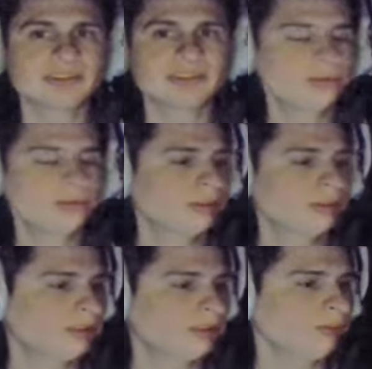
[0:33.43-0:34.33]
So
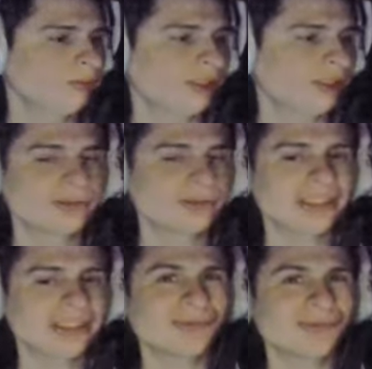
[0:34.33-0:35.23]
we are going to
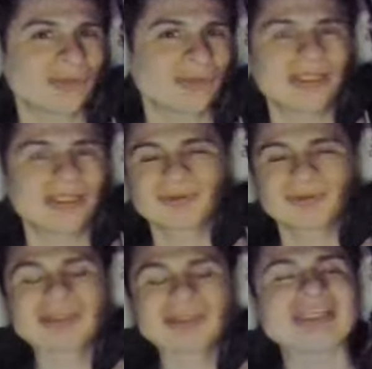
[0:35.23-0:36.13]
get, we're
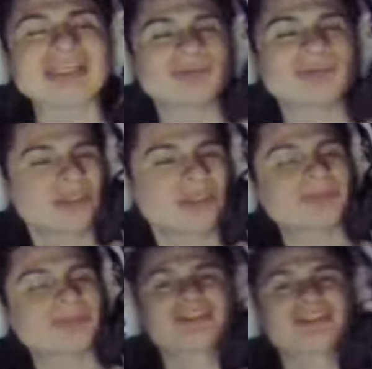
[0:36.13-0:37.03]
going to get
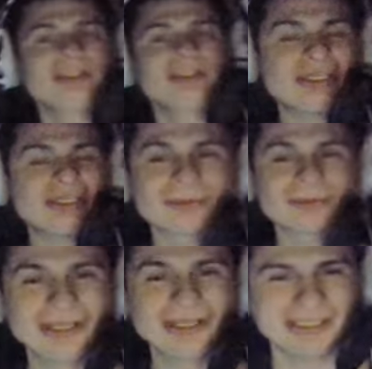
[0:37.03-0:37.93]
some of this limited
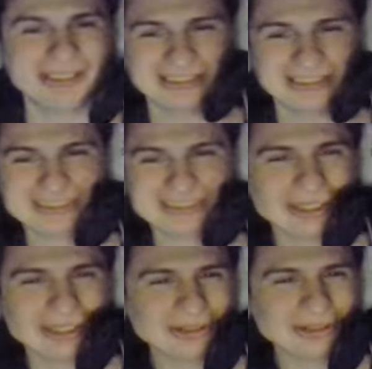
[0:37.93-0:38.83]
run. Let's
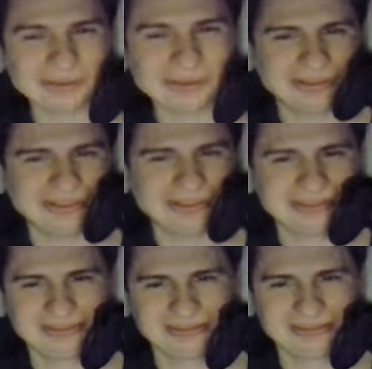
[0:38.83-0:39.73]
go.
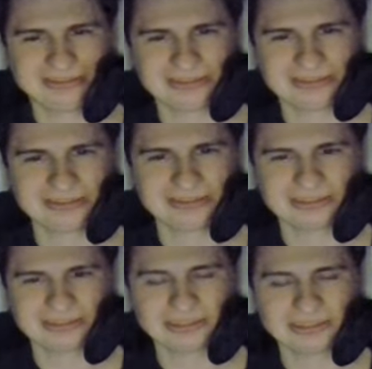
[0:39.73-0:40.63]

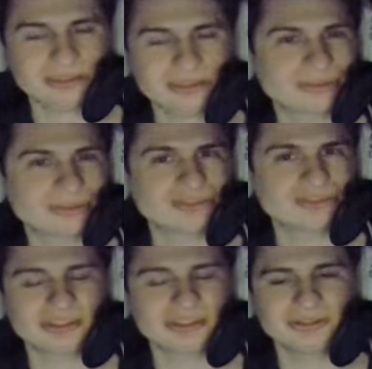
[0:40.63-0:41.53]
Thank you so much for
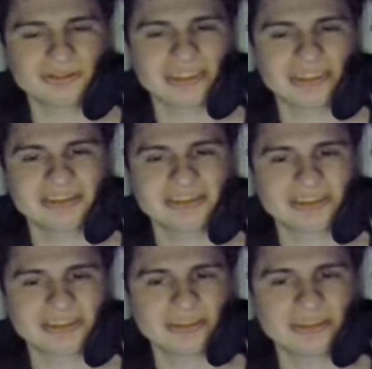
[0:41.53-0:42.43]
the donos, guys.
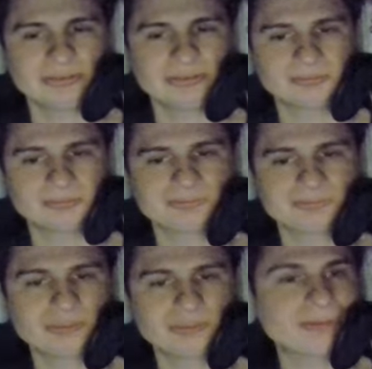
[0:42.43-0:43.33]
Let's go.
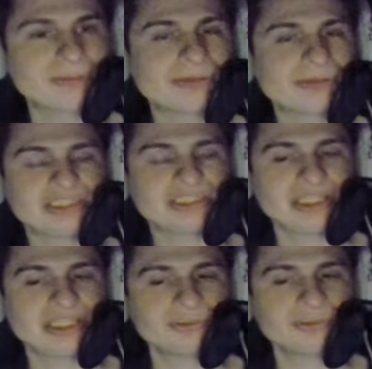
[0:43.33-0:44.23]
We did pay rent
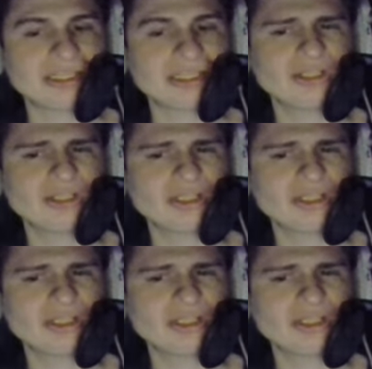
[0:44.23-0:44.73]
today as well.